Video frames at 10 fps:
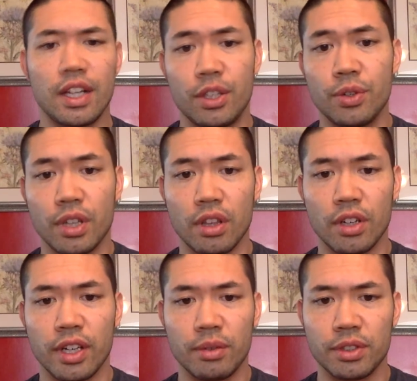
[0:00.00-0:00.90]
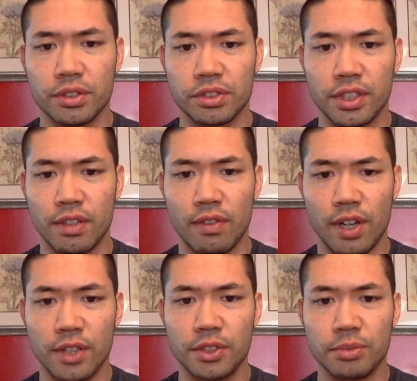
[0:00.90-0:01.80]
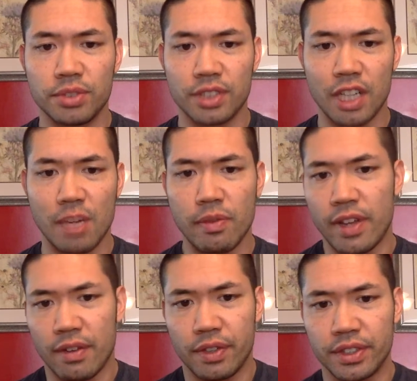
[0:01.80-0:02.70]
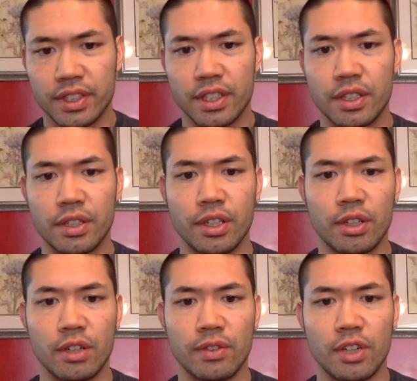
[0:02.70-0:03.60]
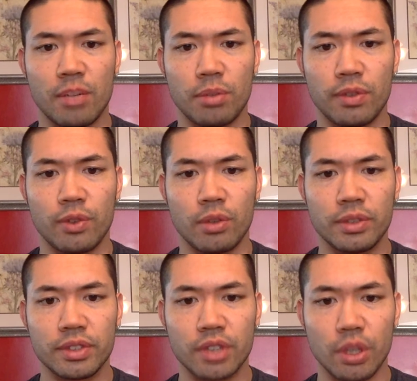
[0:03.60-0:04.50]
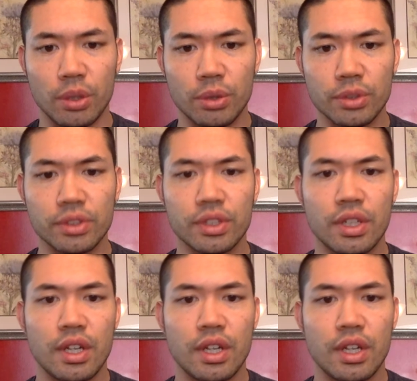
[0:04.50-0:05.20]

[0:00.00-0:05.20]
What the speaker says: you can look at reducing your volume some if that fits in your overall performance goals.